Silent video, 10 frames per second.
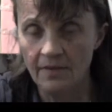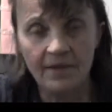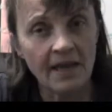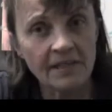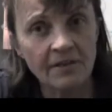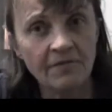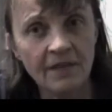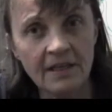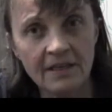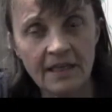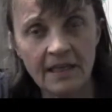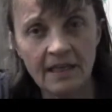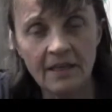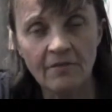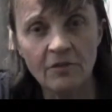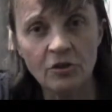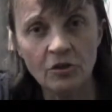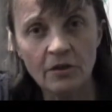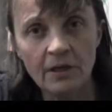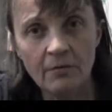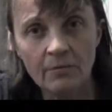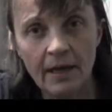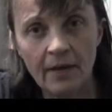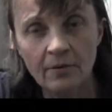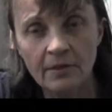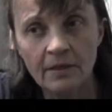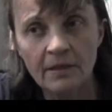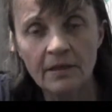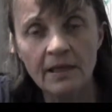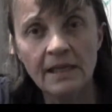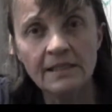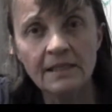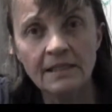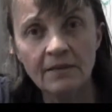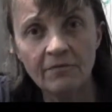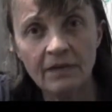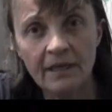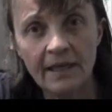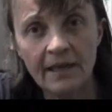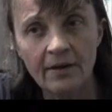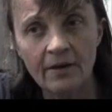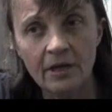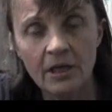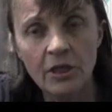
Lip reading: That's the funny thing. If you turn it around, it's a different letter.